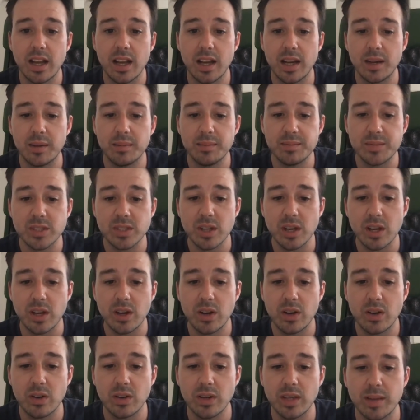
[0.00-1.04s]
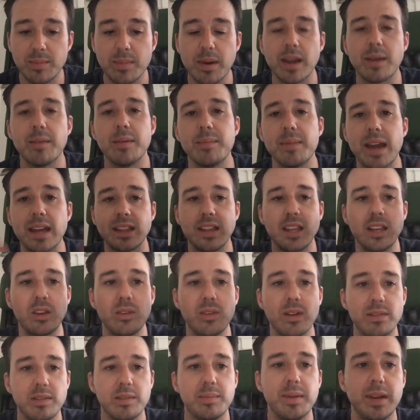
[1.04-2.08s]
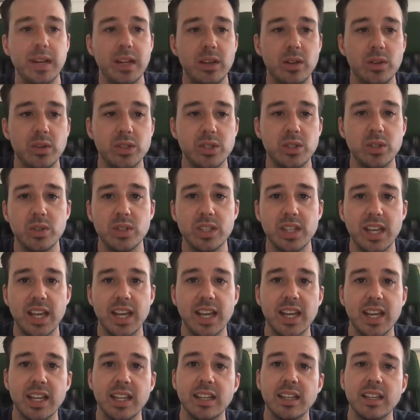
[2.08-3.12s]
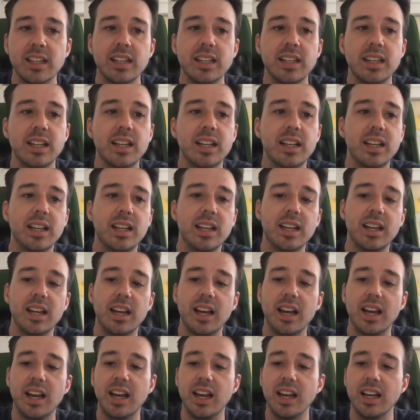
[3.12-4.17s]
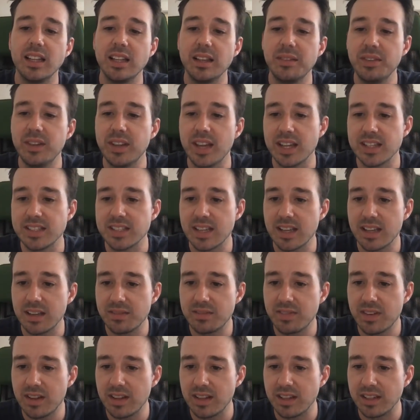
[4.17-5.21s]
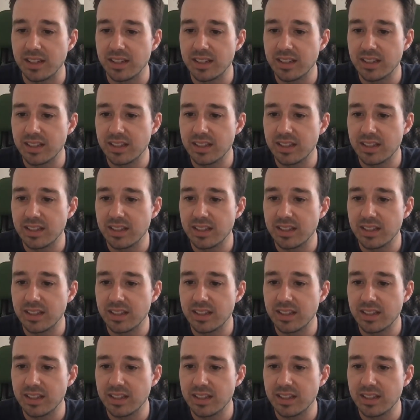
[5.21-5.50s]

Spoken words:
So keep on coming back. Thank you, everybody who tuned in. Love you guys. I had fun.